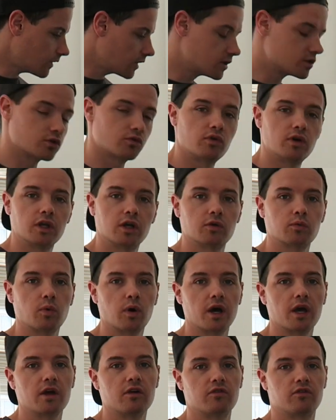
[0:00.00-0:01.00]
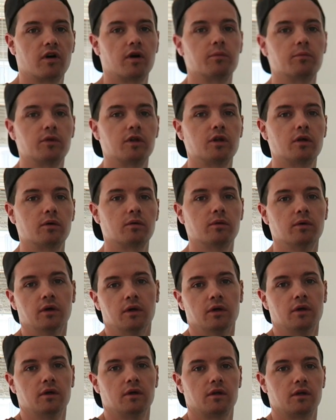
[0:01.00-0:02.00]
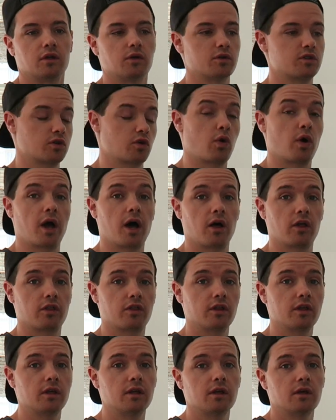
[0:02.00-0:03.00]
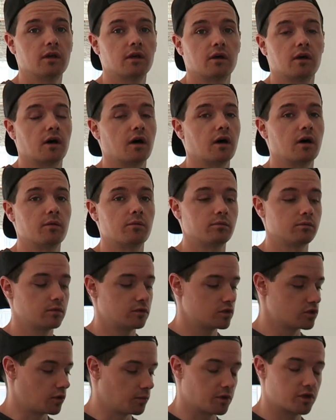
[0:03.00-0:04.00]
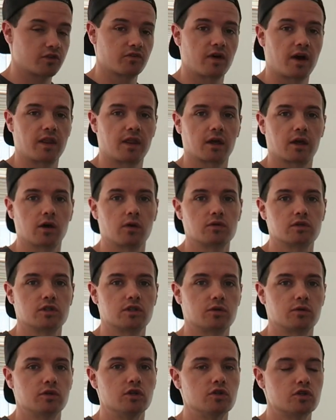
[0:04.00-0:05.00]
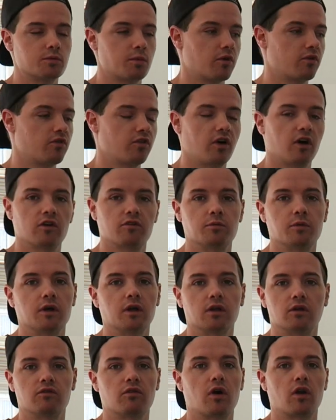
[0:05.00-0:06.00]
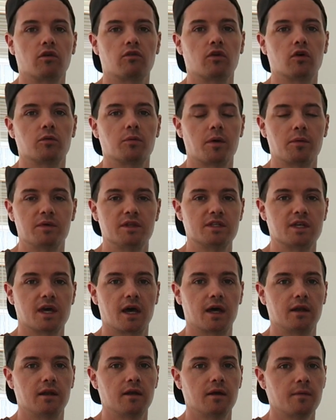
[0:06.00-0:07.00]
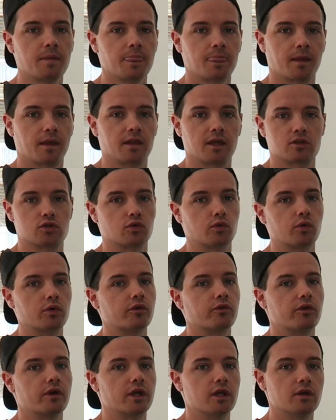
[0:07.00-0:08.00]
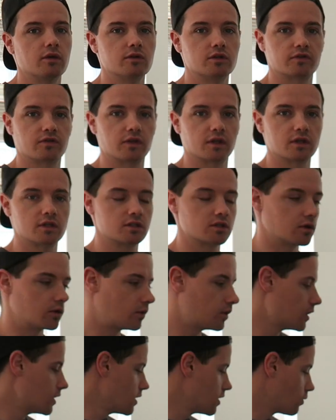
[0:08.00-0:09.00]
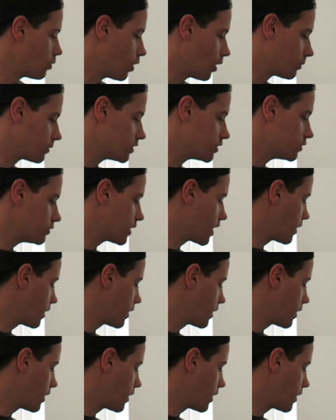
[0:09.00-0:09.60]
it's a really good way of it's quite healthy. There's not much fat that goes into it. You use about 5 ml of olive oil, maybe 10, and that's all we really use for this. So what I'm going to do